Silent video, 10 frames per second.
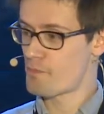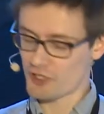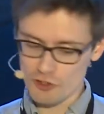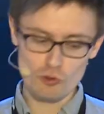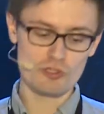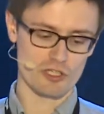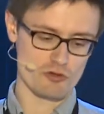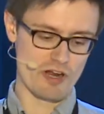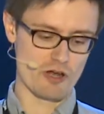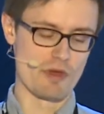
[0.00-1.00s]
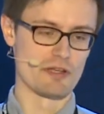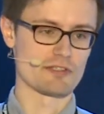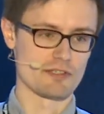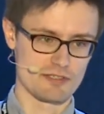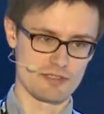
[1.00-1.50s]
peculiar to recommender
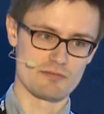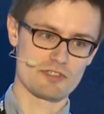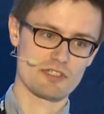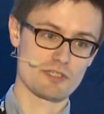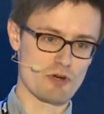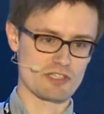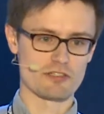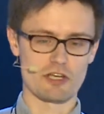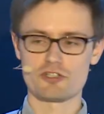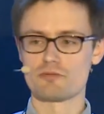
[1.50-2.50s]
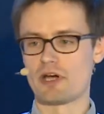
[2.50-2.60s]
systems is presentation